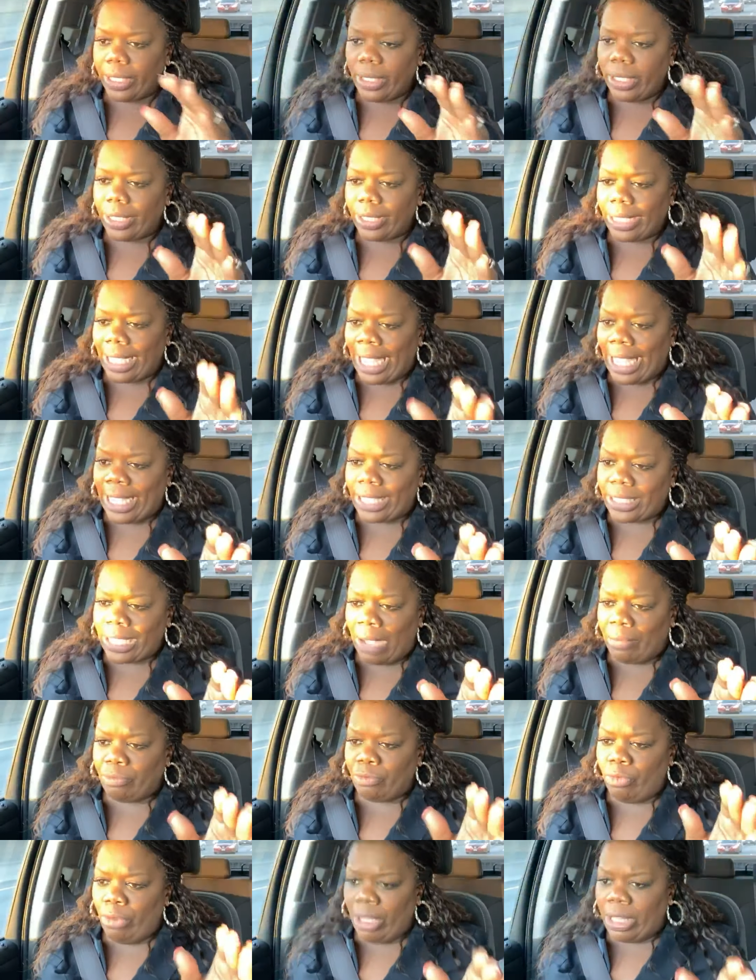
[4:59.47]
Guys,
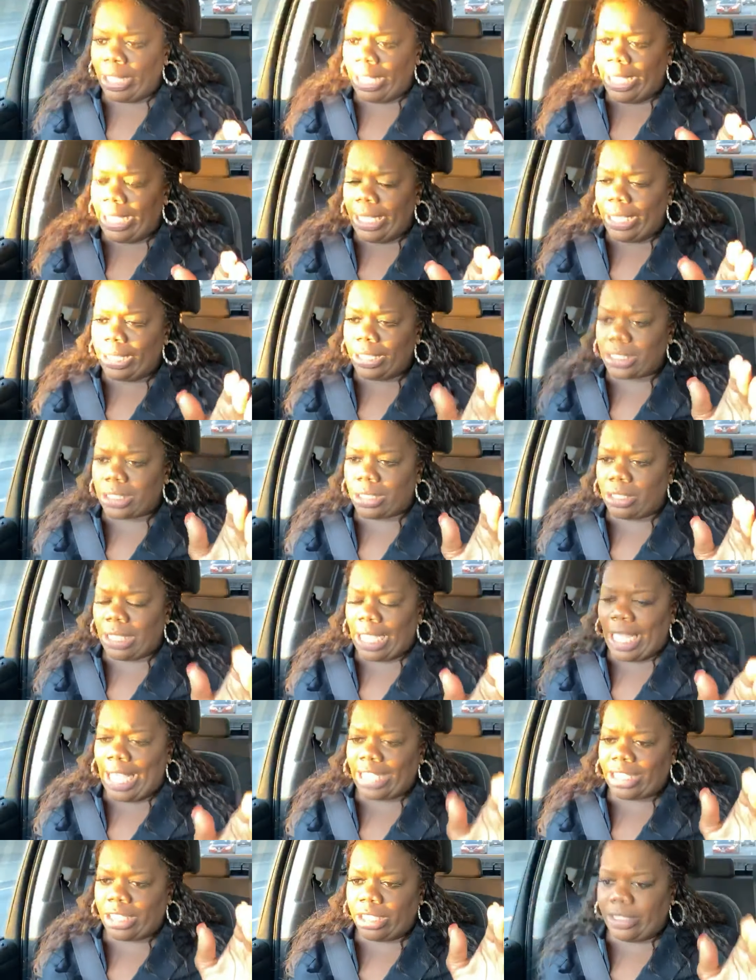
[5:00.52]
I'm really
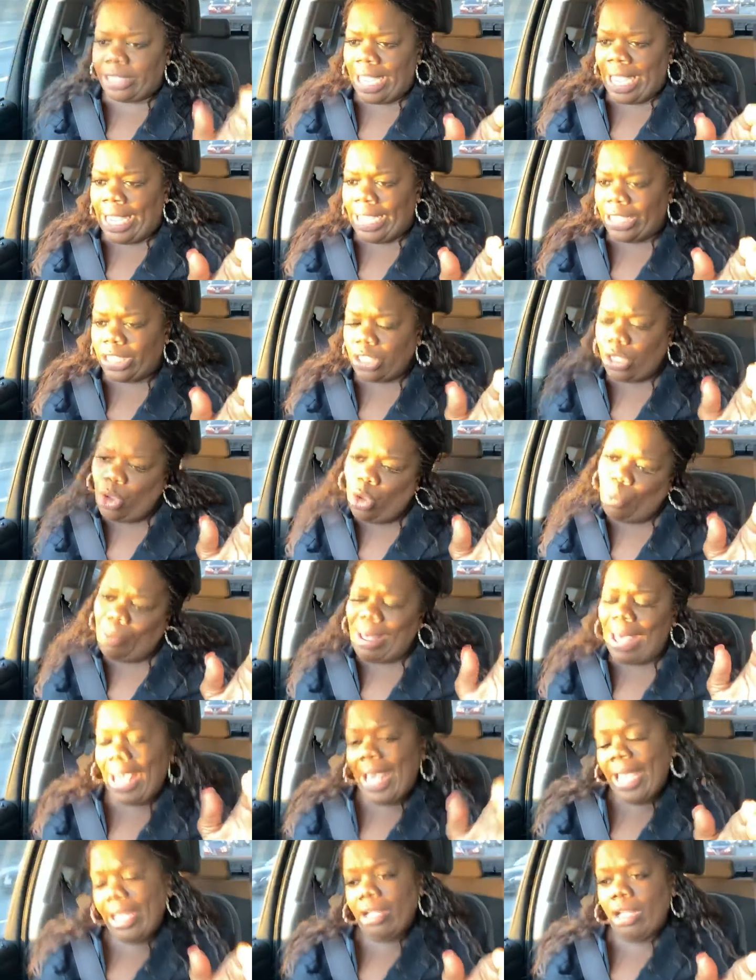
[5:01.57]
as the days go
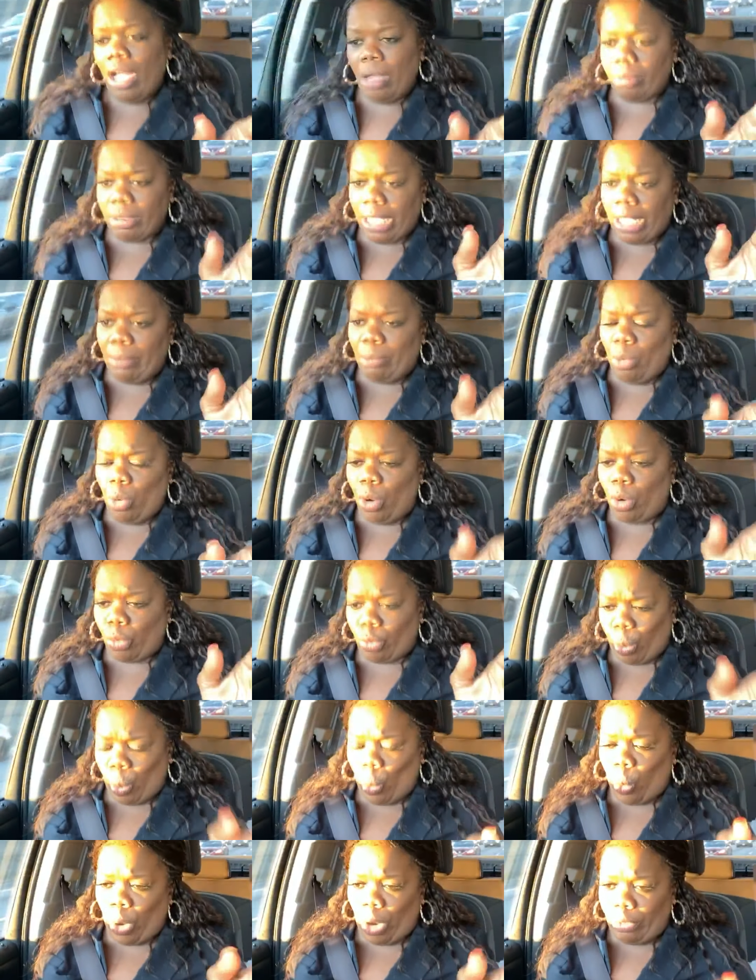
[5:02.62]
by, I'm getting more
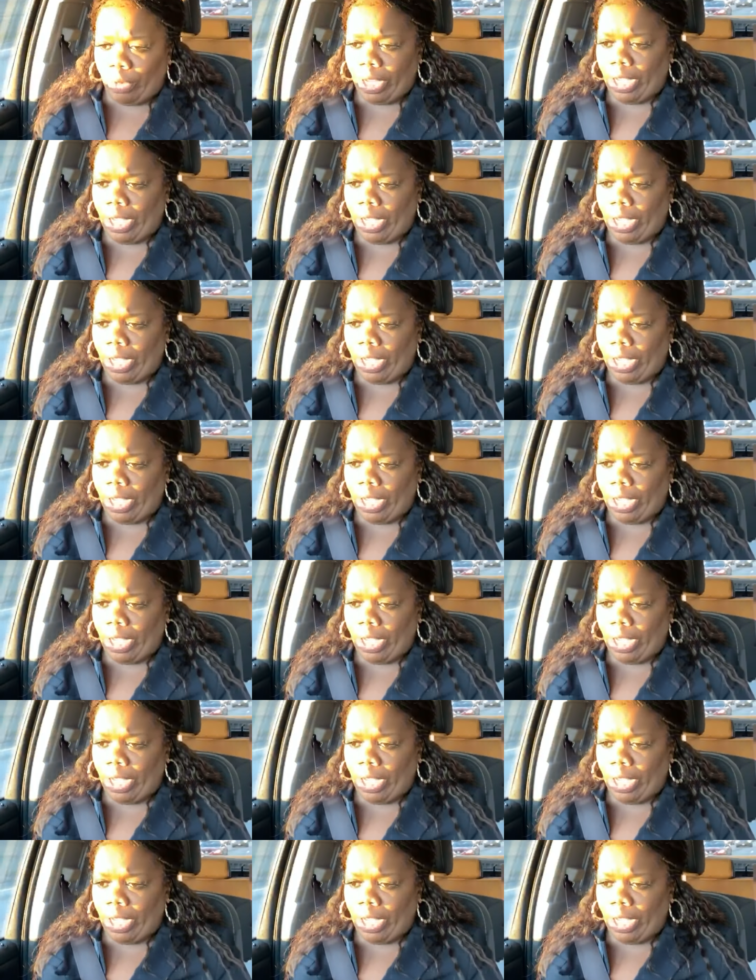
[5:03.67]
worried